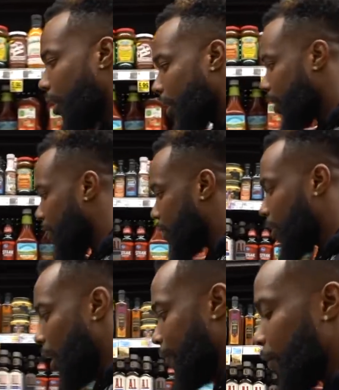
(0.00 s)
It just,
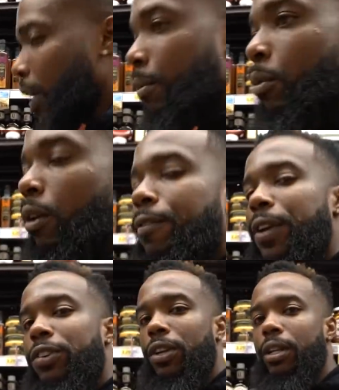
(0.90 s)
I feel like I'm more
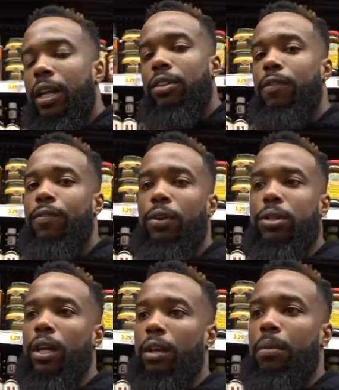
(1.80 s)
efficient. That's the first
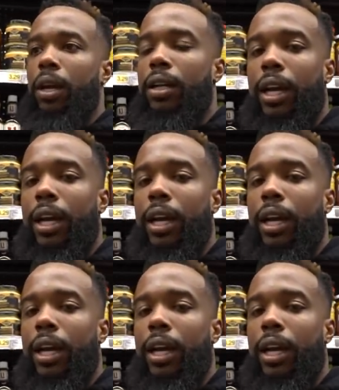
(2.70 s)
thing, man.